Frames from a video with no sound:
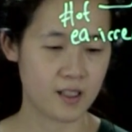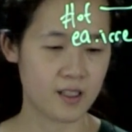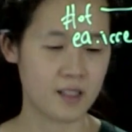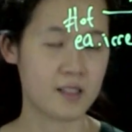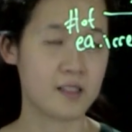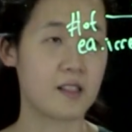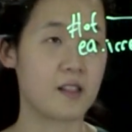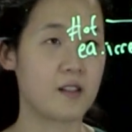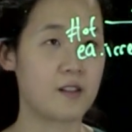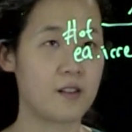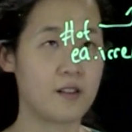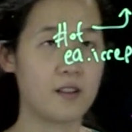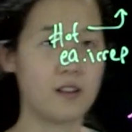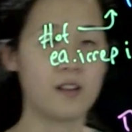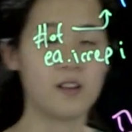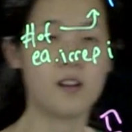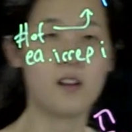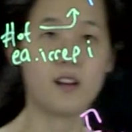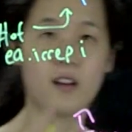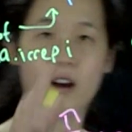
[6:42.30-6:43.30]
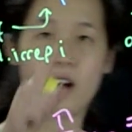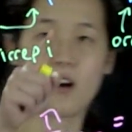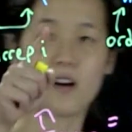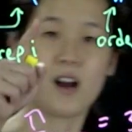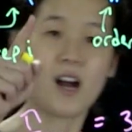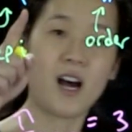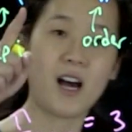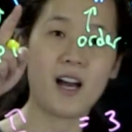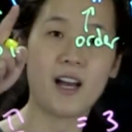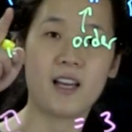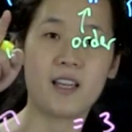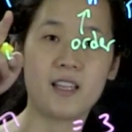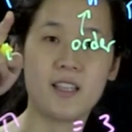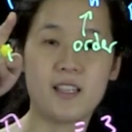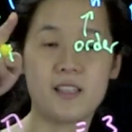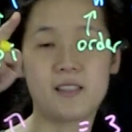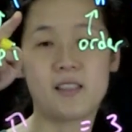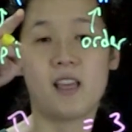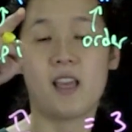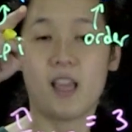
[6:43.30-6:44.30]
So our I
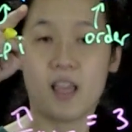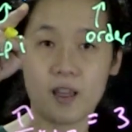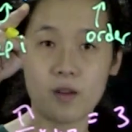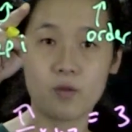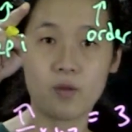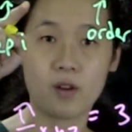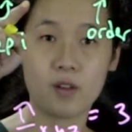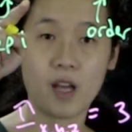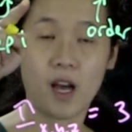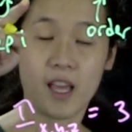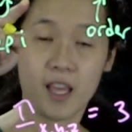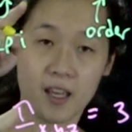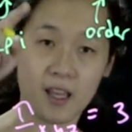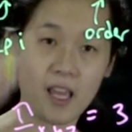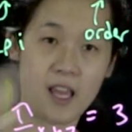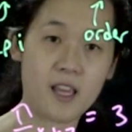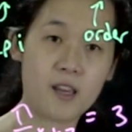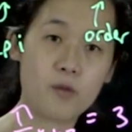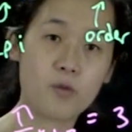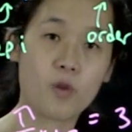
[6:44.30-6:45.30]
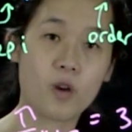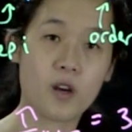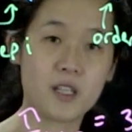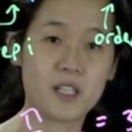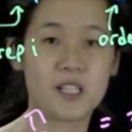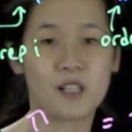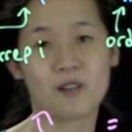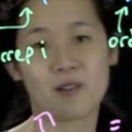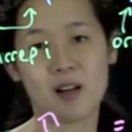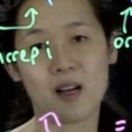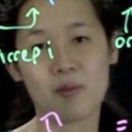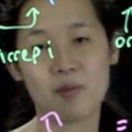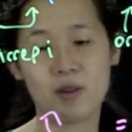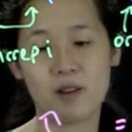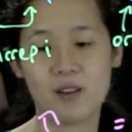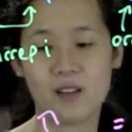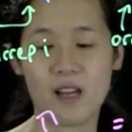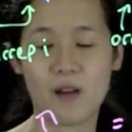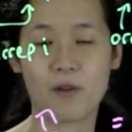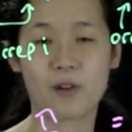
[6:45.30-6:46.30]
is the A, A, A1 rep,
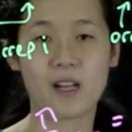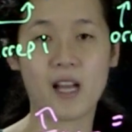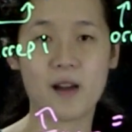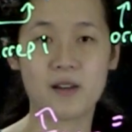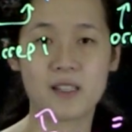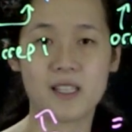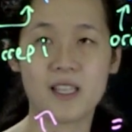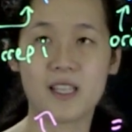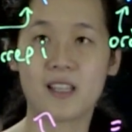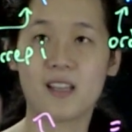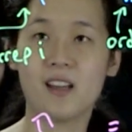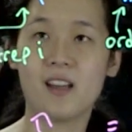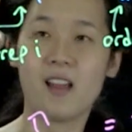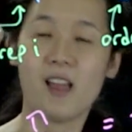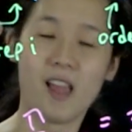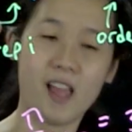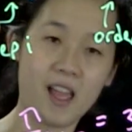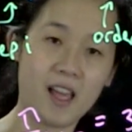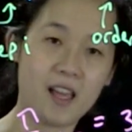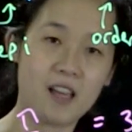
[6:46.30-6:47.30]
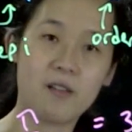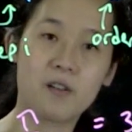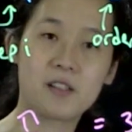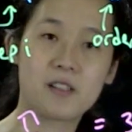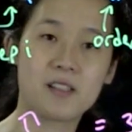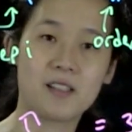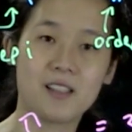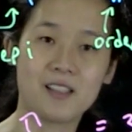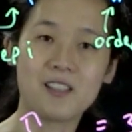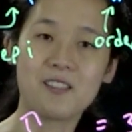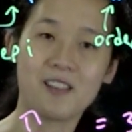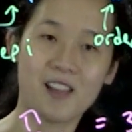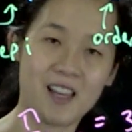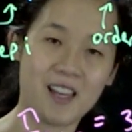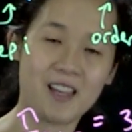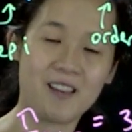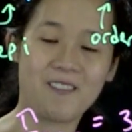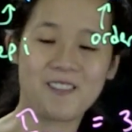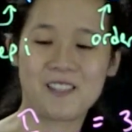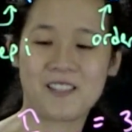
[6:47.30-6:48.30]
and we're counting A, which is little
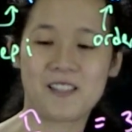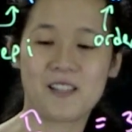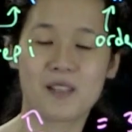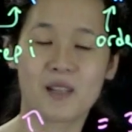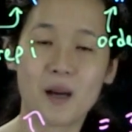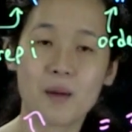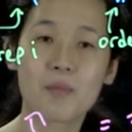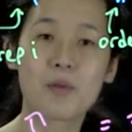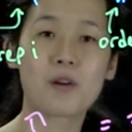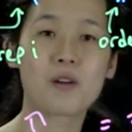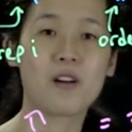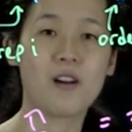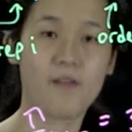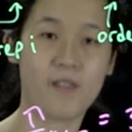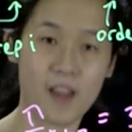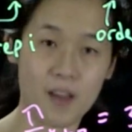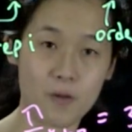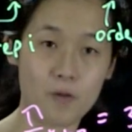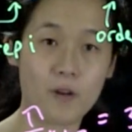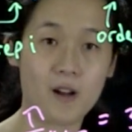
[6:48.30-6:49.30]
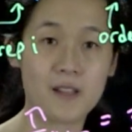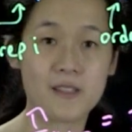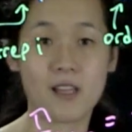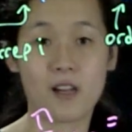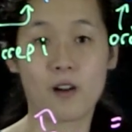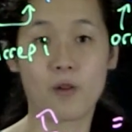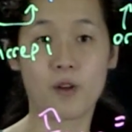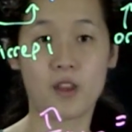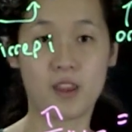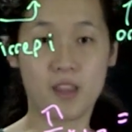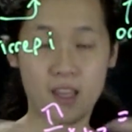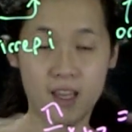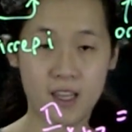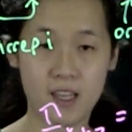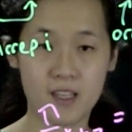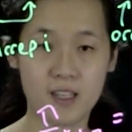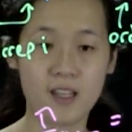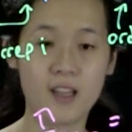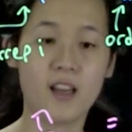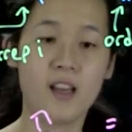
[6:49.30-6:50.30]
a, which is the number of A1s that are
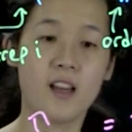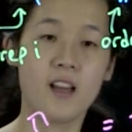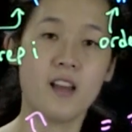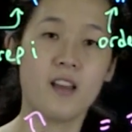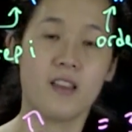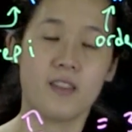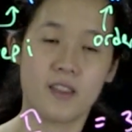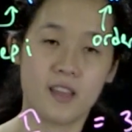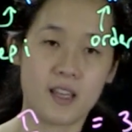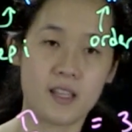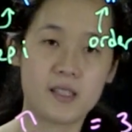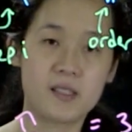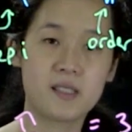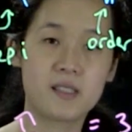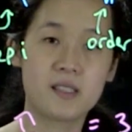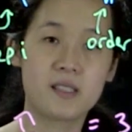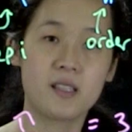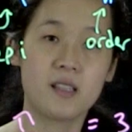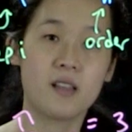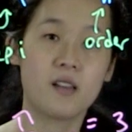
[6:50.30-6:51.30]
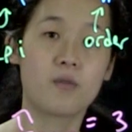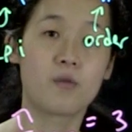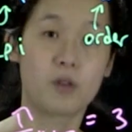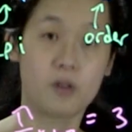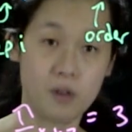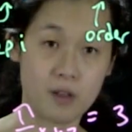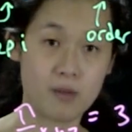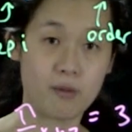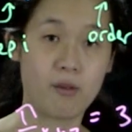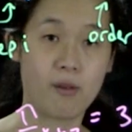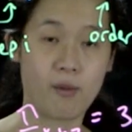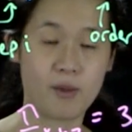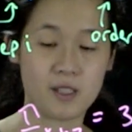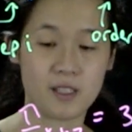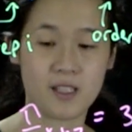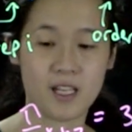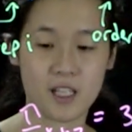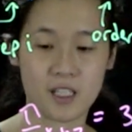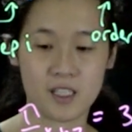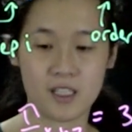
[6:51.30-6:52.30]
within this reducible
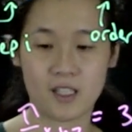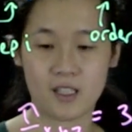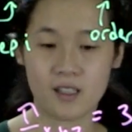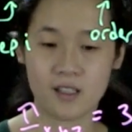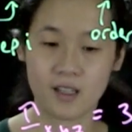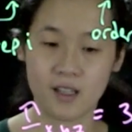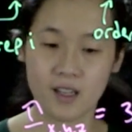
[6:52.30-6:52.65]
representation.